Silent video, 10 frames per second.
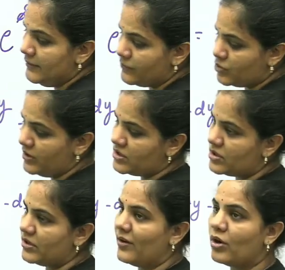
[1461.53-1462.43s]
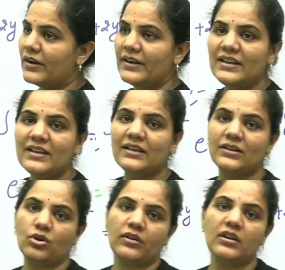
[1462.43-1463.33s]
So it's already
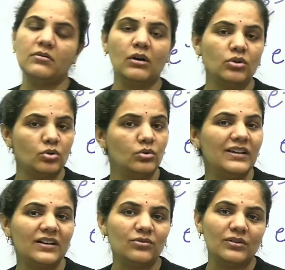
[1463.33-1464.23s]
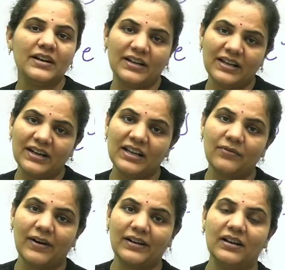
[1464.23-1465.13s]
talking about only and only integrating
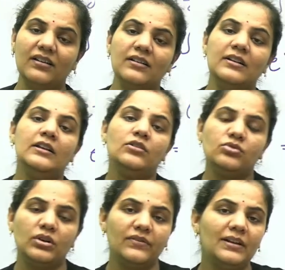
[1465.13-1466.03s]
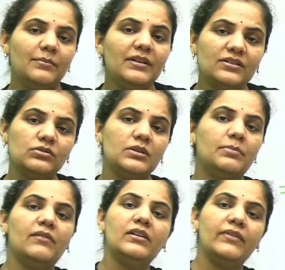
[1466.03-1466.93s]
factor. So it will be e to the
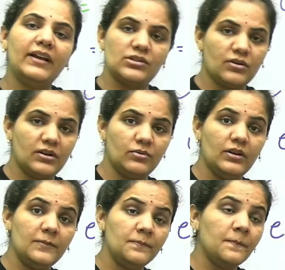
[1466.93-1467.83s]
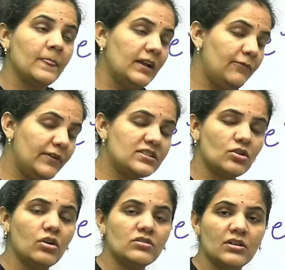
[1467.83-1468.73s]
power y square only. If it
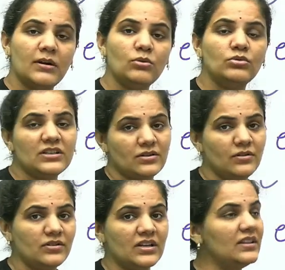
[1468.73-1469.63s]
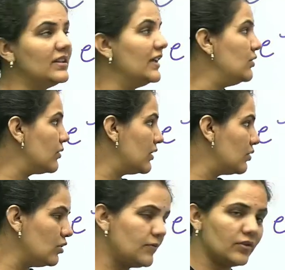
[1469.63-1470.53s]
talks about the solution, then you
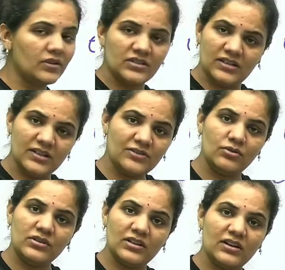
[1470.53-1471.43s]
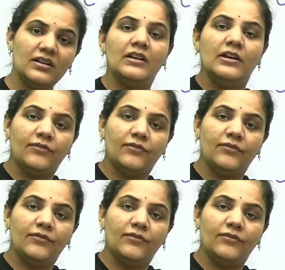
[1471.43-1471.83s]
can go for the general solution.